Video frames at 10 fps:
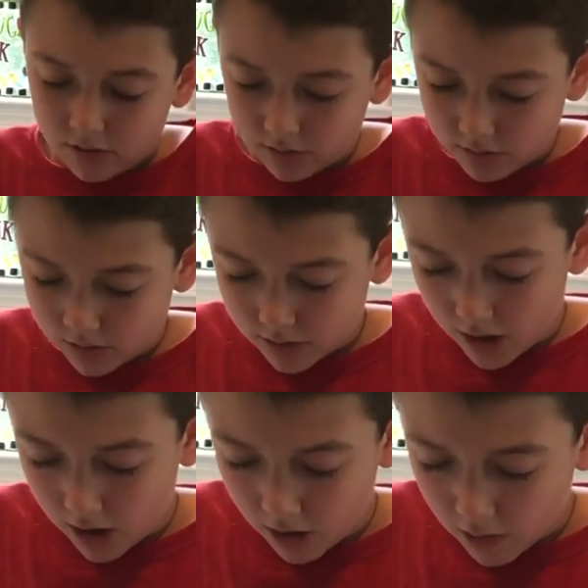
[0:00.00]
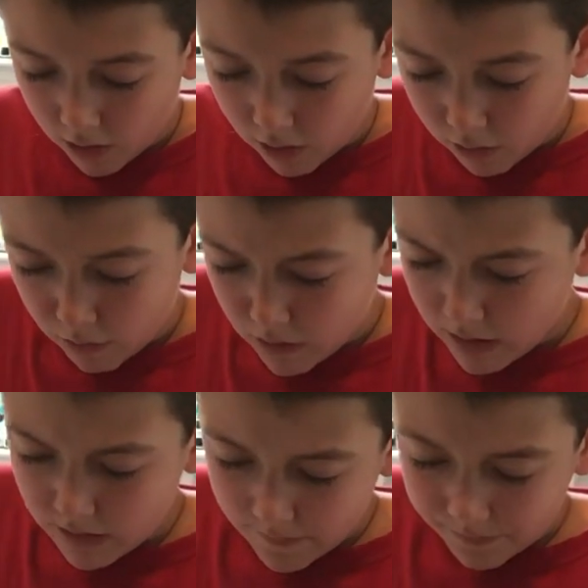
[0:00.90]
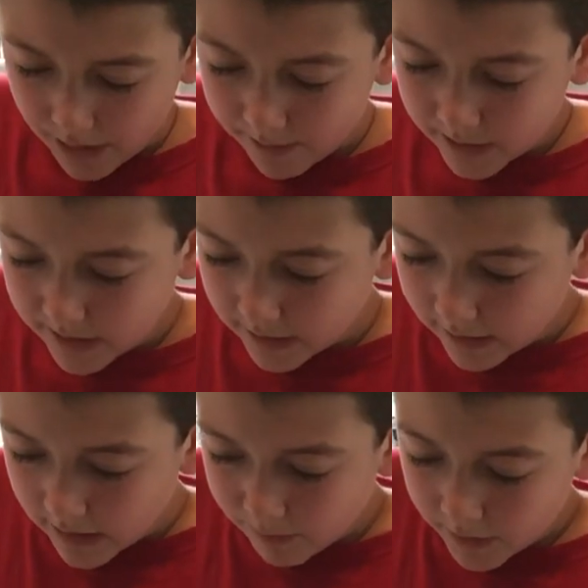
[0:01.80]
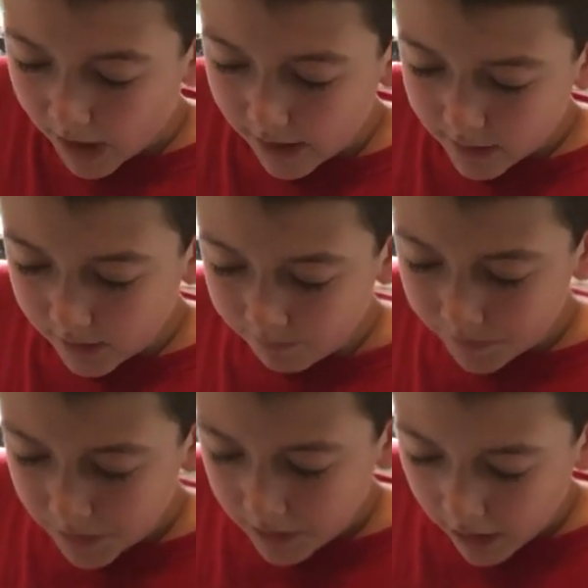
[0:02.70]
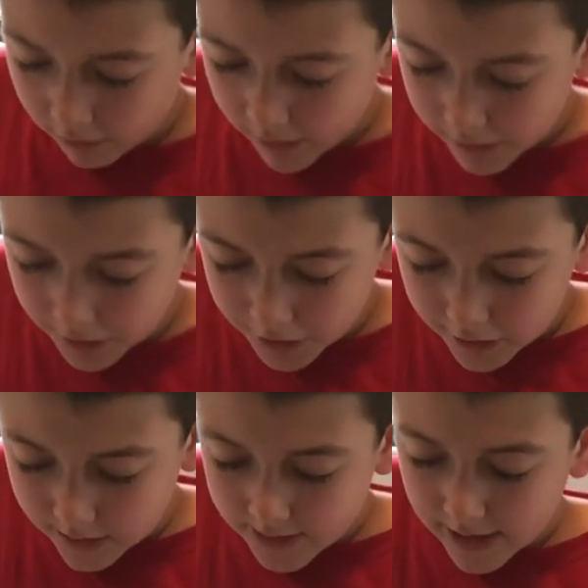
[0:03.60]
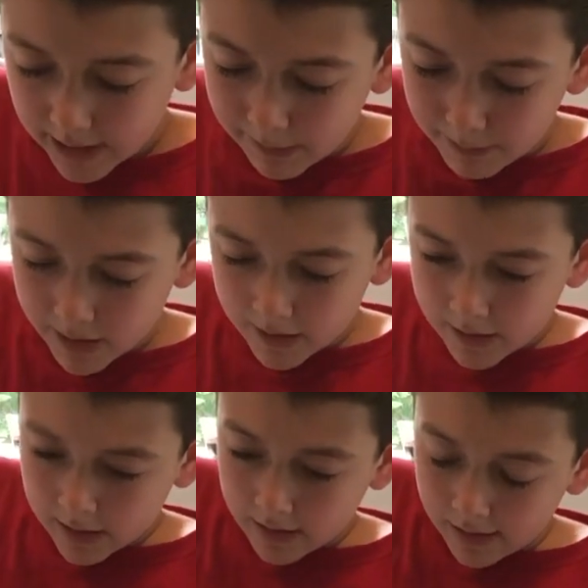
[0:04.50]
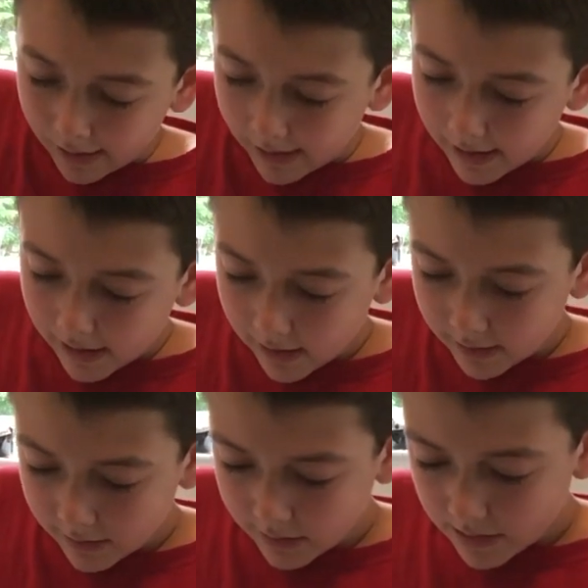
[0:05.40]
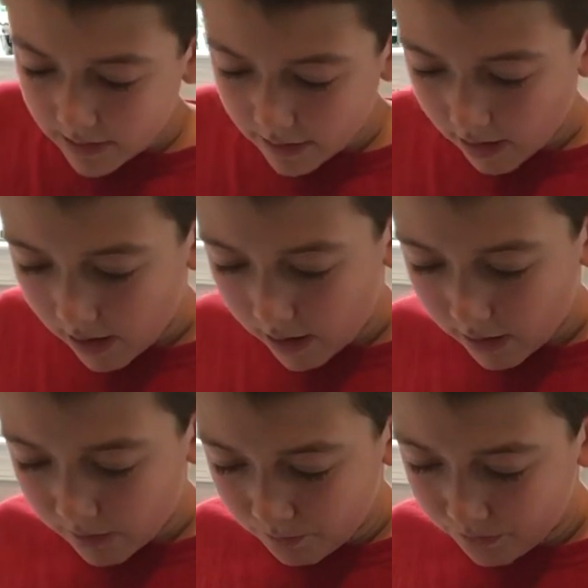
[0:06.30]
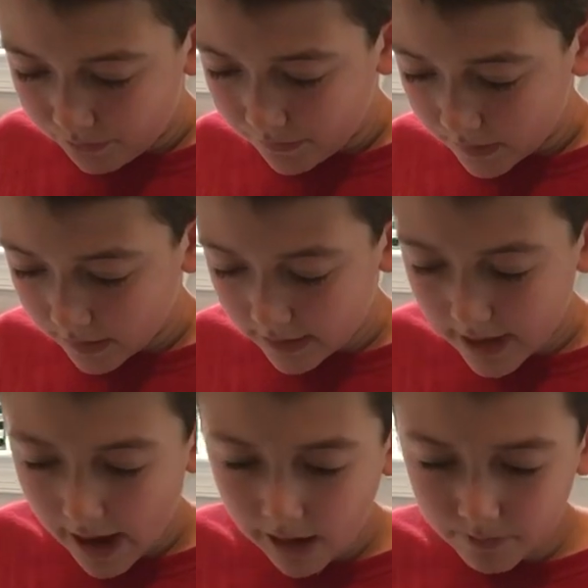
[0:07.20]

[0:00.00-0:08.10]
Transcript: So I'm just gonna keep cutting. I'll let you do the same, and yeah.